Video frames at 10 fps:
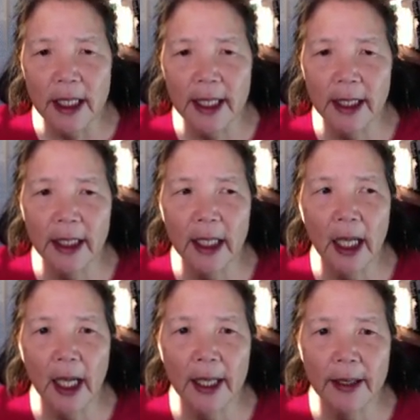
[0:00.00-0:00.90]
Then
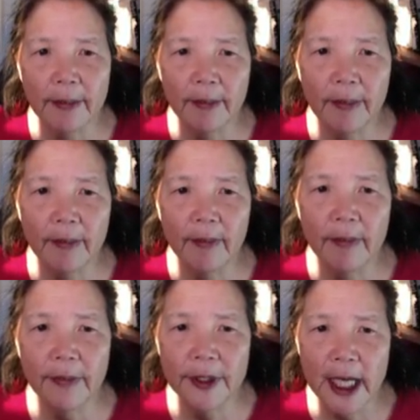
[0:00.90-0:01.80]
I
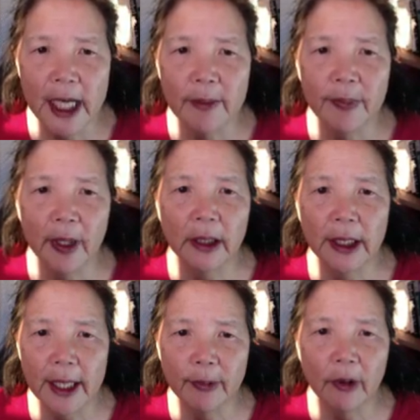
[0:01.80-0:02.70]
tape a
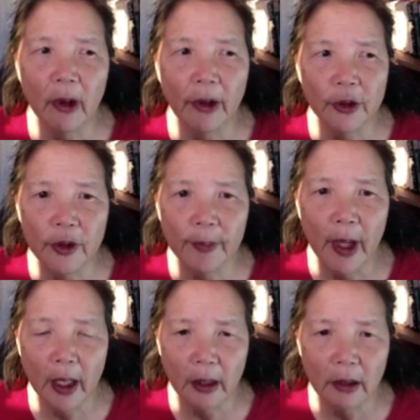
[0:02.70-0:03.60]
label onto the
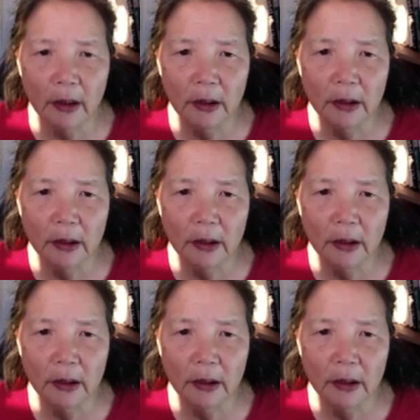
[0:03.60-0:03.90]
bottle.